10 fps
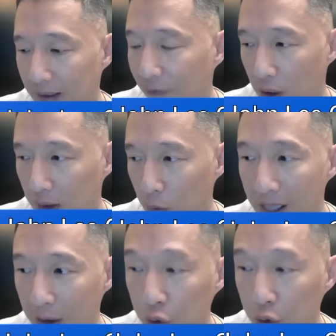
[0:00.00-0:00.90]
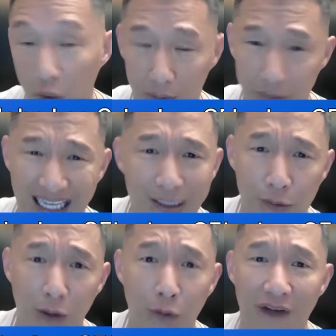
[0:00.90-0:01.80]
for 1 or 2 over the next
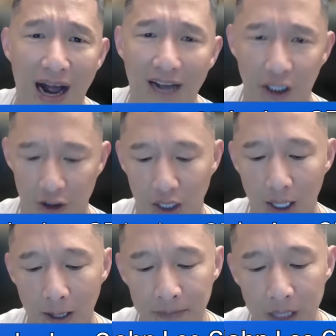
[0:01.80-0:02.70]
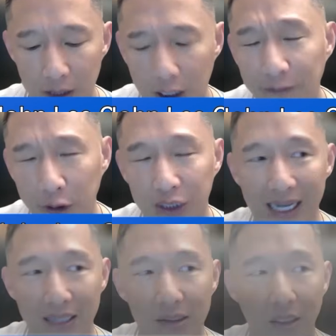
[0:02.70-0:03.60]
3 to 5 years? There are a few things.